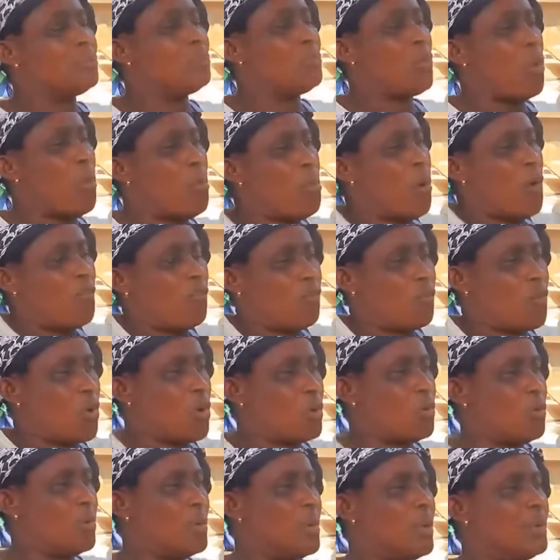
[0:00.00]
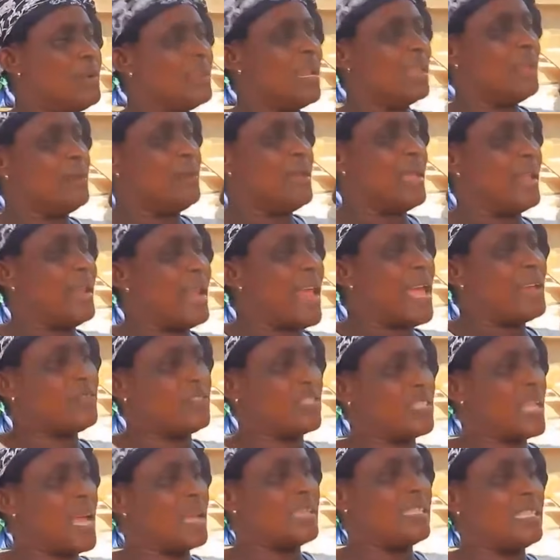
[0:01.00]
obofo no ne
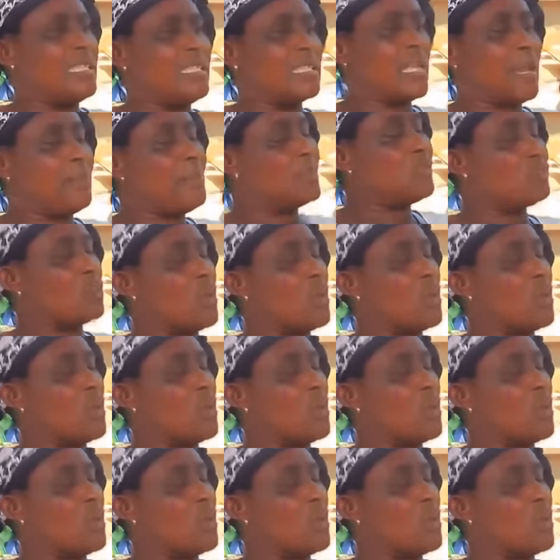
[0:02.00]
lifestyle sit me